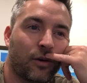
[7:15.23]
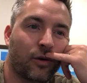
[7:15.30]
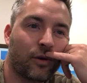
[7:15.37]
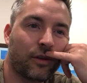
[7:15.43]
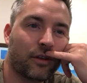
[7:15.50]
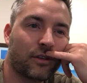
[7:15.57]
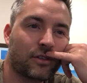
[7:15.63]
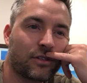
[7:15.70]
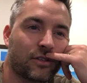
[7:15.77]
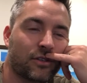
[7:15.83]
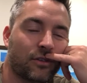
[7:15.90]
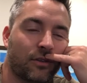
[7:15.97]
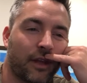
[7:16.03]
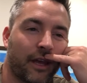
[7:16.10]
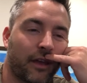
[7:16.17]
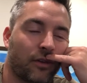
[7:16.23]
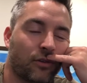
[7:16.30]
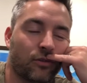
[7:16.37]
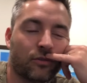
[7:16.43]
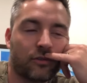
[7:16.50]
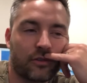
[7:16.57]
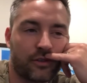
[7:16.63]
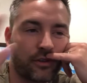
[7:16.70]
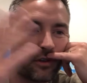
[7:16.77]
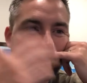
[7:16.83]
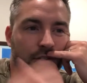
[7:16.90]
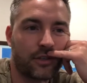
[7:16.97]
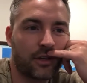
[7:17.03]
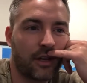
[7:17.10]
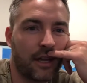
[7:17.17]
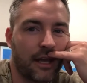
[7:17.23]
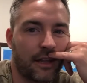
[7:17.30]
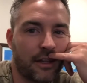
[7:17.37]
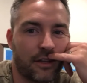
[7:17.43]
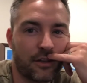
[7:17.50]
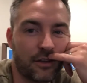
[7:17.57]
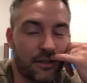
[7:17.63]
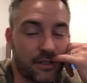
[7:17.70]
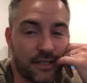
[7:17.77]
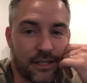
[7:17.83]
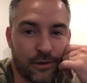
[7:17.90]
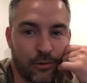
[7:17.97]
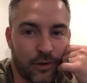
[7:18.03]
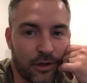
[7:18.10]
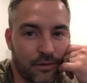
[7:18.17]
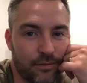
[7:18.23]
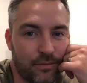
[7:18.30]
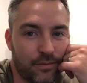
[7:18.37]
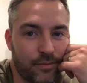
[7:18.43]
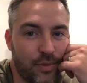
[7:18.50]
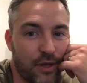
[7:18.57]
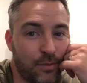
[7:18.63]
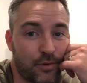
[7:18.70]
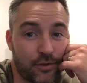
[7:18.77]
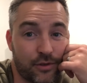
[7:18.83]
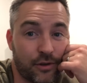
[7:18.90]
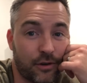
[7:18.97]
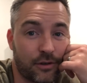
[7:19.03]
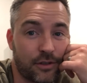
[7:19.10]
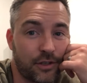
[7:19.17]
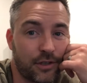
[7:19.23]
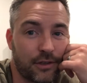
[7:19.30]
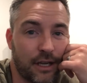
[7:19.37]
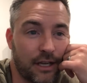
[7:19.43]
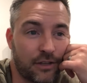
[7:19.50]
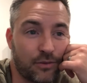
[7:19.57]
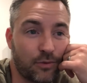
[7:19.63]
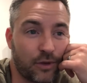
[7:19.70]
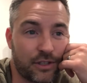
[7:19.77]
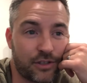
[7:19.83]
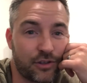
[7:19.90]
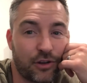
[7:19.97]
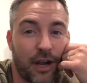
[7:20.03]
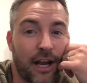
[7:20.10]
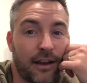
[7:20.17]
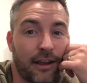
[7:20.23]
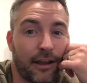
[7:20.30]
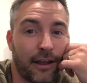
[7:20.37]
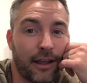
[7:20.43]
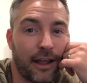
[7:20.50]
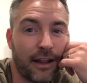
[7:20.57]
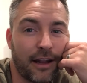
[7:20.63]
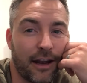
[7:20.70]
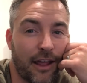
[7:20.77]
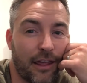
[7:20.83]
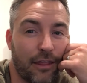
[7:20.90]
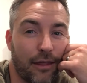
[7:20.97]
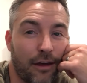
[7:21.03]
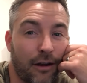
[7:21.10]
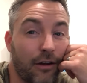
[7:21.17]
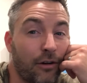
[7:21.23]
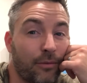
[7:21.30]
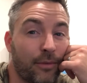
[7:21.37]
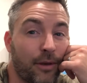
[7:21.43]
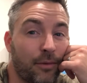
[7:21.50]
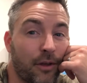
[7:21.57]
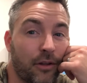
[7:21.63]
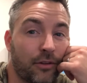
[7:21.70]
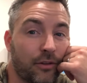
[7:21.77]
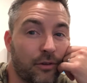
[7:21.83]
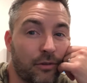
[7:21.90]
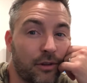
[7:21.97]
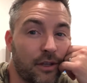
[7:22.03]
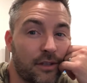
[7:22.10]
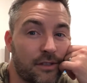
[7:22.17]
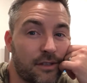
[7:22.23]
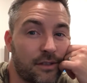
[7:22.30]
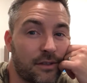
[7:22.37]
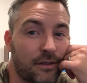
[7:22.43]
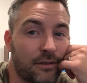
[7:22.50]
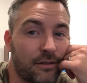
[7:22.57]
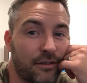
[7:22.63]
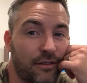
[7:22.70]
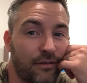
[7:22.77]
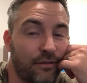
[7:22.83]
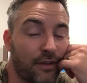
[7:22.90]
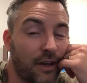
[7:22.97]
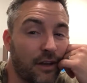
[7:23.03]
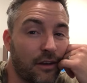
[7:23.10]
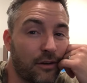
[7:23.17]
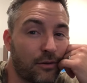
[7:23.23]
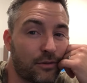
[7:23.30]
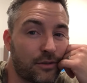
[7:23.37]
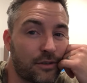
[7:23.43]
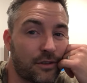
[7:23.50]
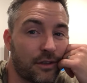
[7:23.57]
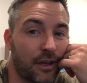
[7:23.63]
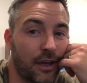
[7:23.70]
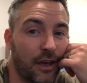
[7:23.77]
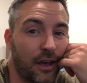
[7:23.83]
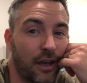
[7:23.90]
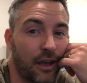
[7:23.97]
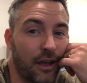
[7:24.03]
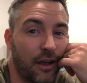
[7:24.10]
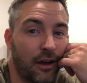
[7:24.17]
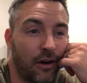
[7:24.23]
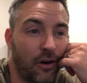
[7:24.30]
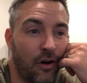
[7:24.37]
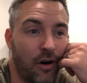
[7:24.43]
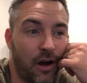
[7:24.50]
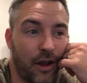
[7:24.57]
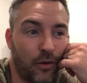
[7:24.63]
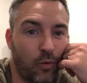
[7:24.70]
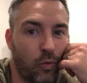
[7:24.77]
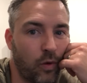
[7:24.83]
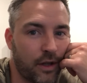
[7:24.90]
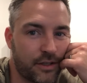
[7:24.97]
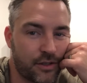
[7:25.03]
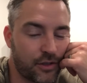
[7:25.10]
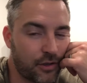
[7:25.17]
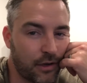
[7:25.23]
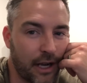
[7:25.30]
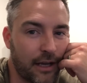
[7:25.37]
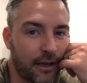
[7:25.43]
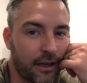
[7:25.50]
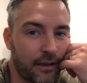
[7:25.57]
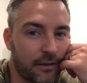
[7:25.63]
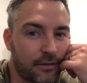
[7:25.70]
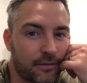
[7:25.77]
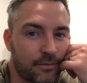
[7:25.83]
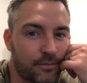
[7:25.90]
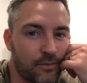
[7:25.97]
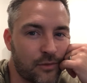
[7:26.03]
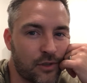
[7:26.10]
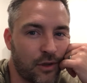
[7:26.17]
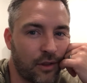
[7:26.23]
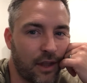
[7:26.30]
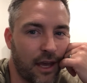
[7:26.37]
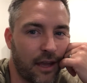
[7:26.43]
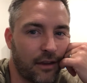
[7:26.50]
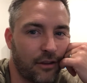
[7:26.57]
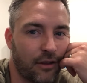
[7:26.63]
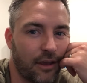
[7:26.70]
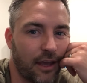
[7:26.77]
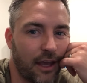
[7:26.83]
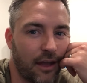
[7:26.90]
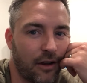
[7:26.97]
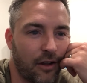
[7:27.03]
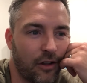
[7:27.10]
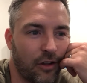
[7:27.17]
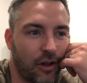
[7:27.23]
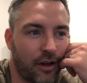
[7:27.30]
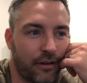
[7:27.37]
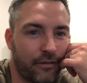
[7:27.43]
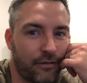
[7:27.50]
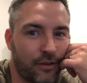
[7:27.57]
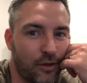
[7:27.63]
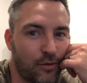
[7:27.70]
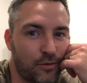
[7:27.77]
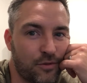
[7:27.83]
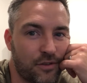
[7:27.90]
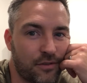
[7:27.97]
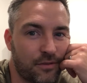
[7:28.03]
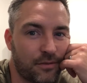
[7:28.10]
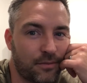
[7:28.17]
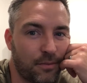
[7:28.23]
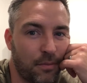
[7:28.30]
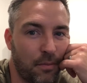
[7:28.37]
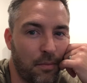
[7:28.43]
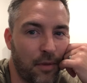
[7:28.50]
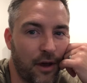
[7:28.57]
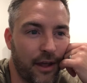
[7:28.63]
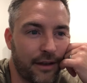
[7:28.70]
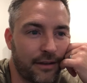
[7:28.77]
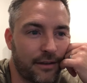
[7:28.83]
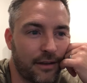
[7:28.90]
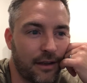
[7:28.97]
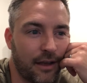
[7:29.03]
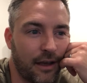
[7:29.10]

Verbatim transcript: or you can just do like Google search, and then you can see what people search and what's trending. And then I thought, oh, maybe I'll do these videos on what's trending so that you can get a lot of views. But